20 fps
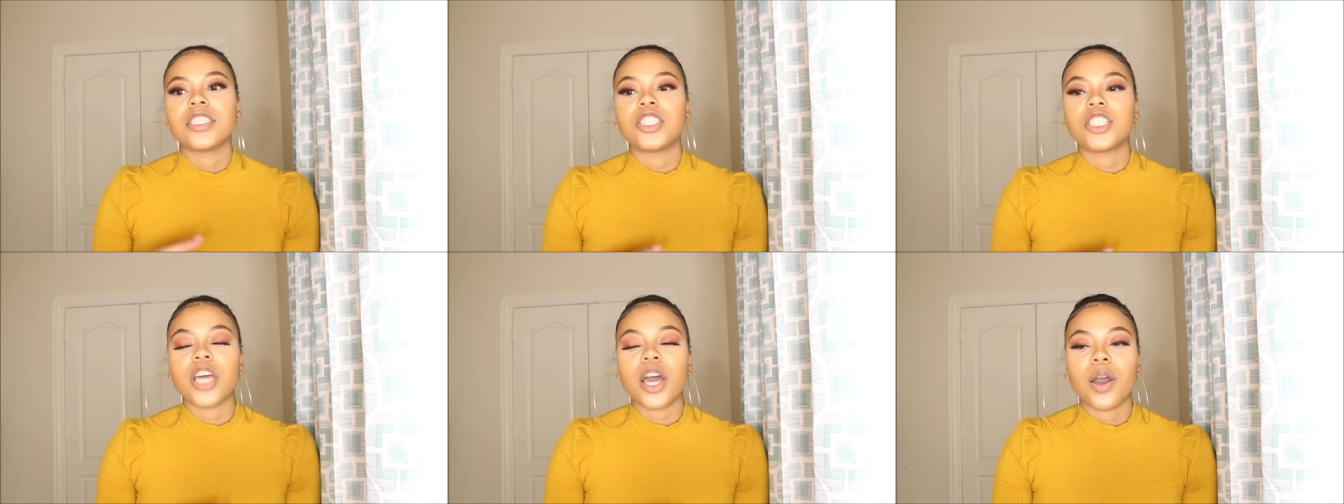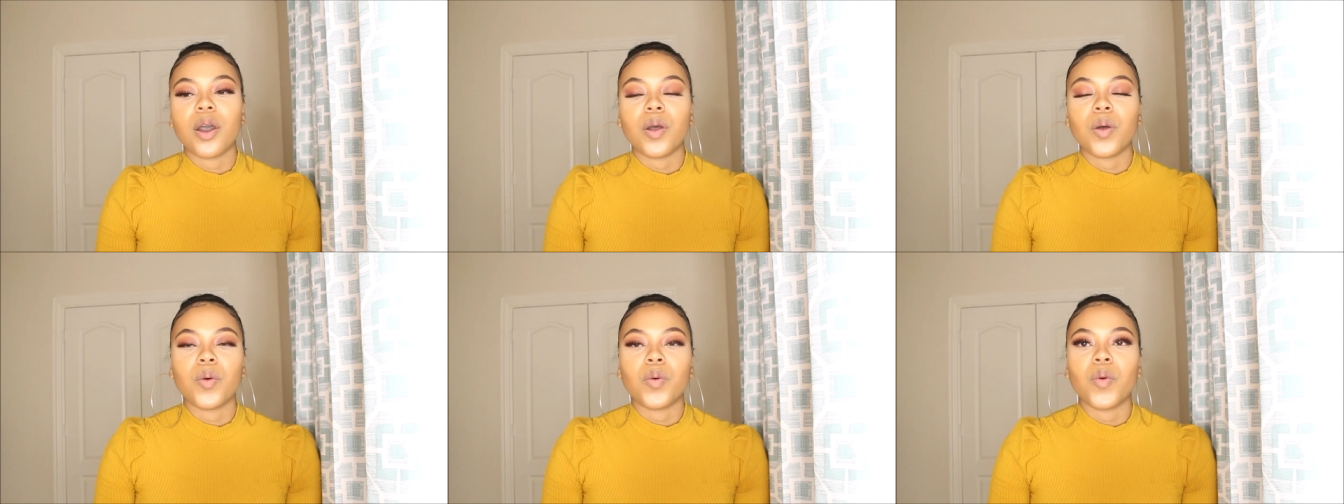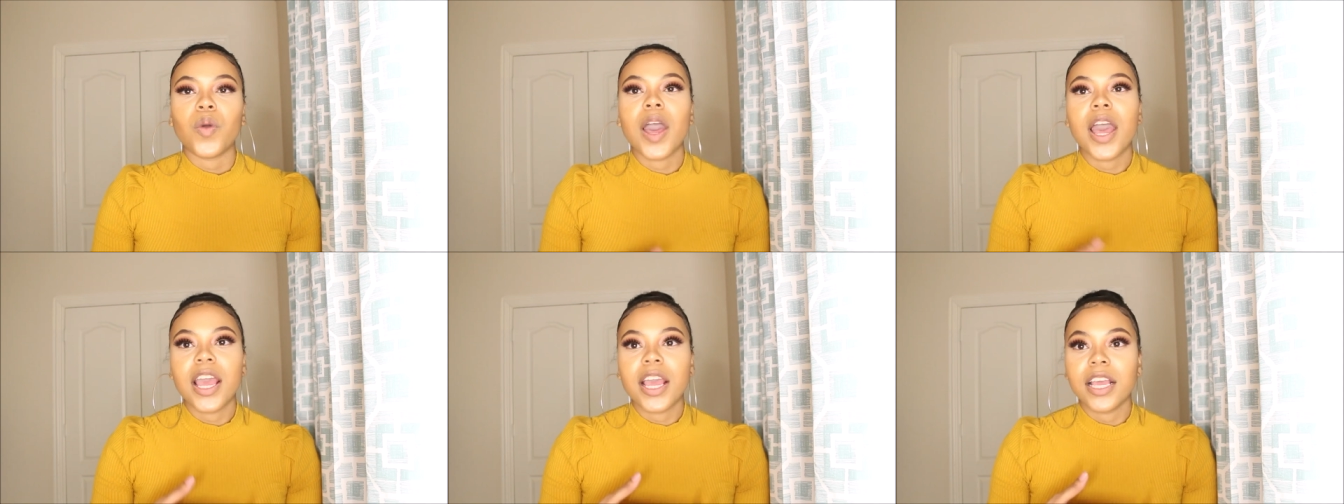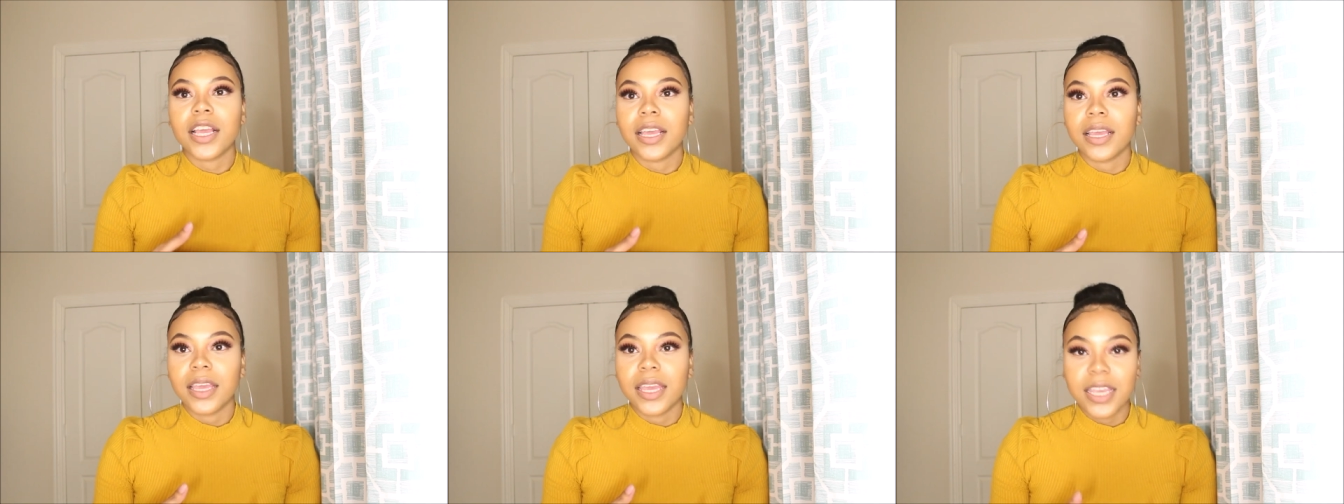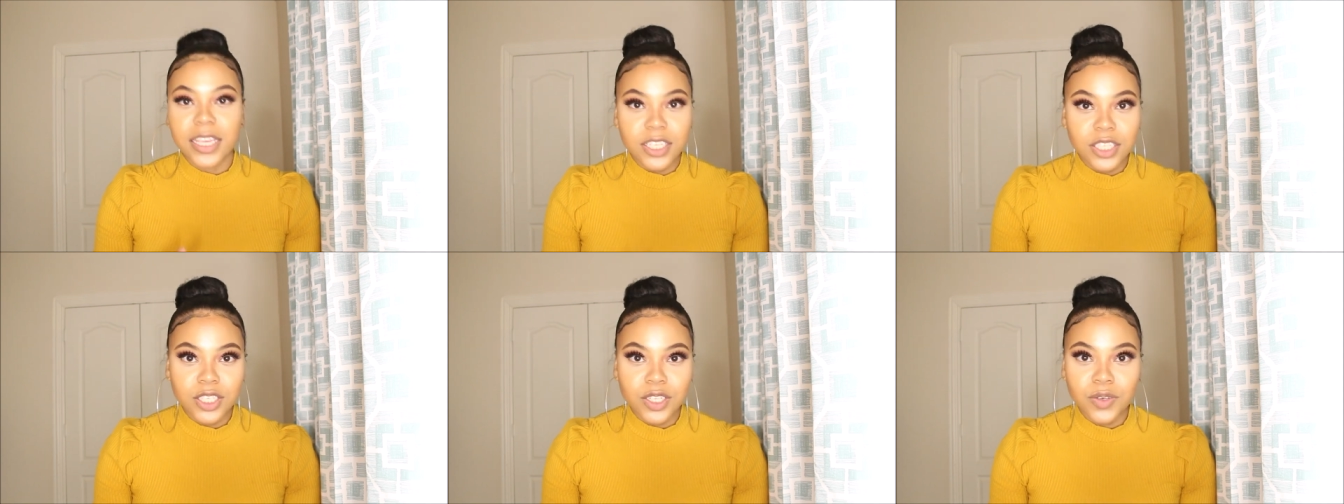So
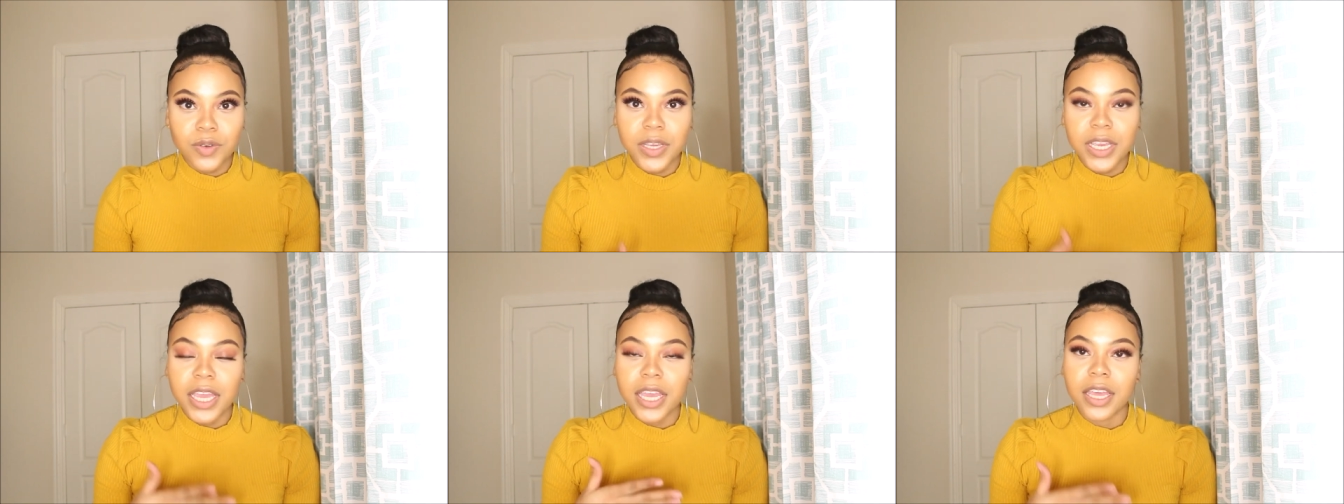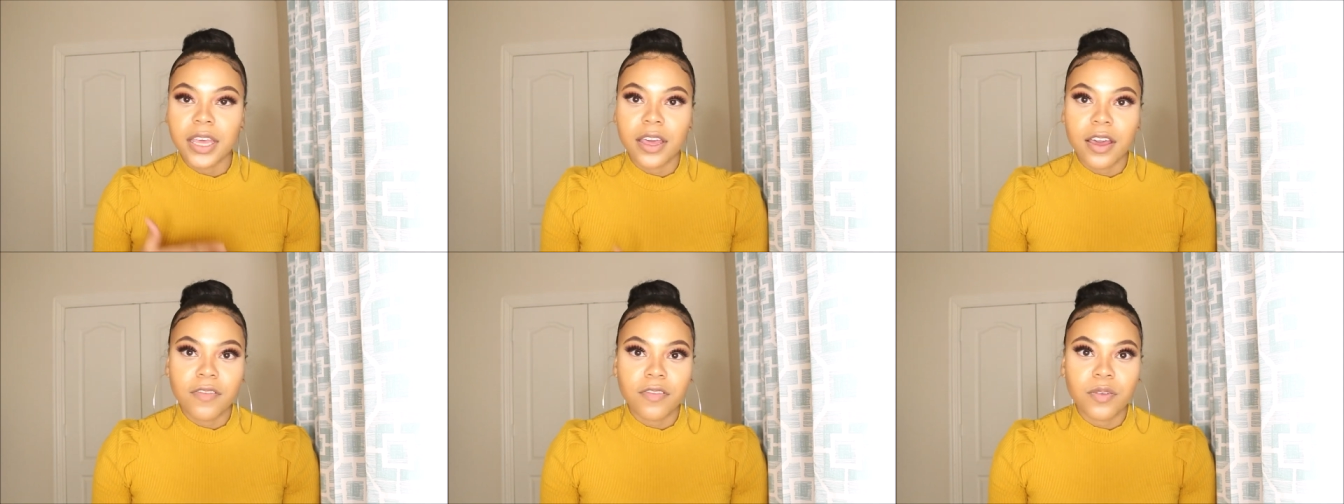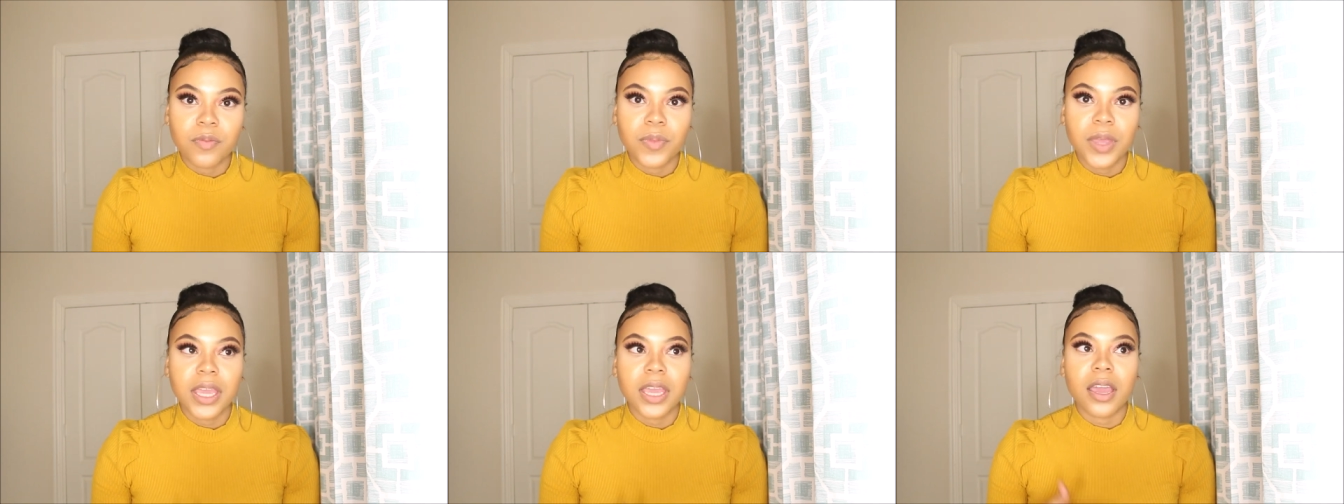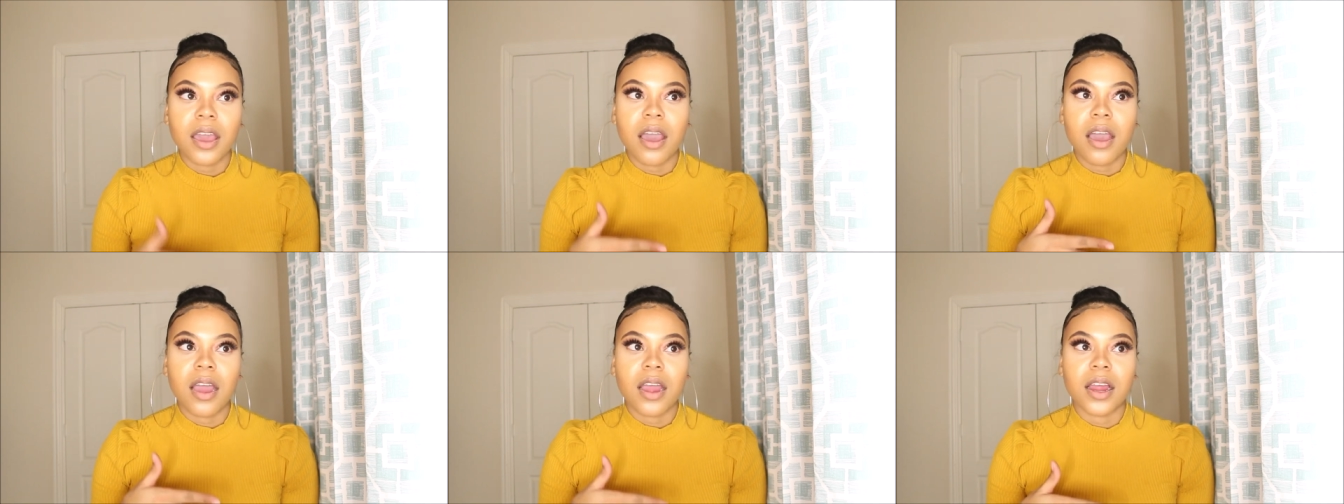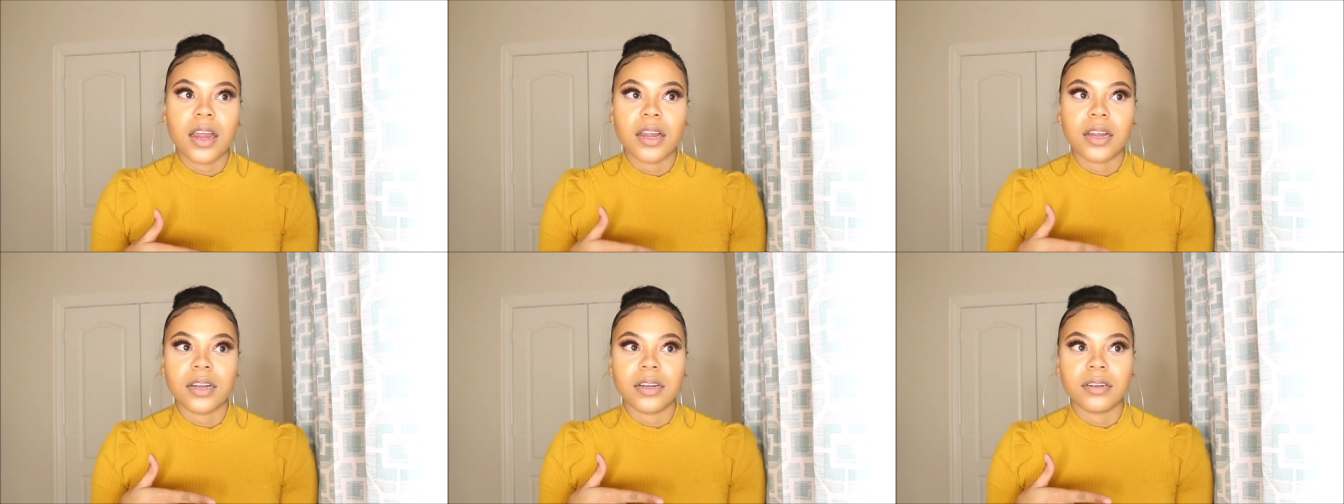history and government
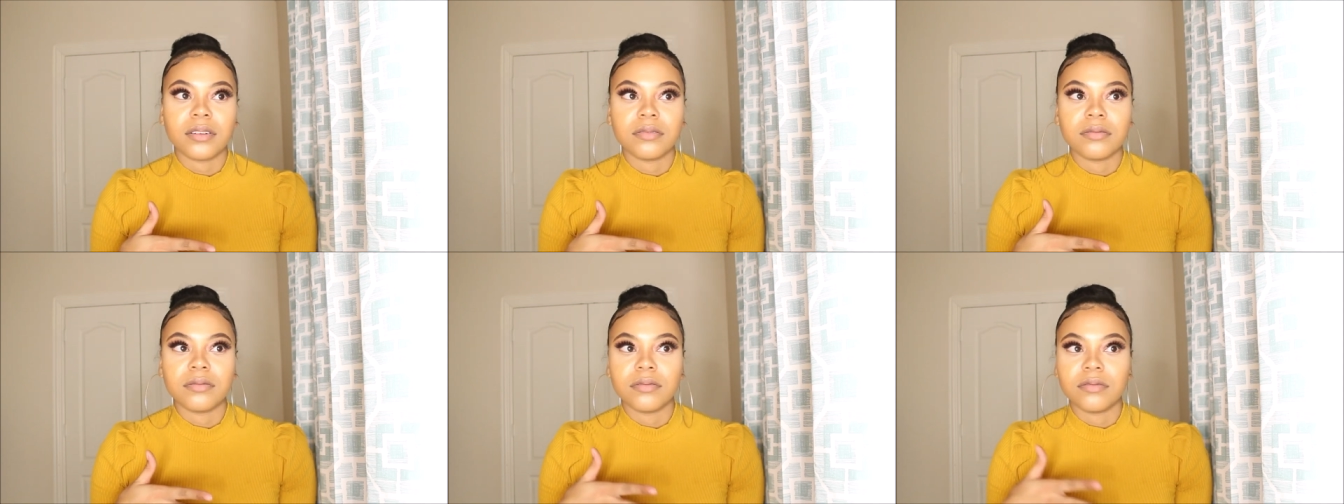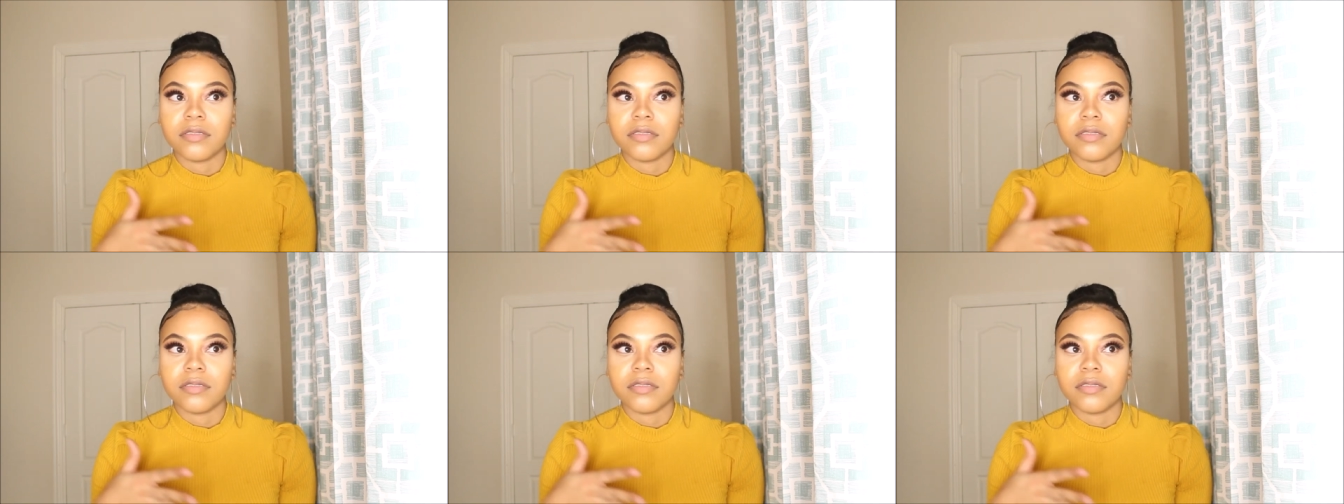are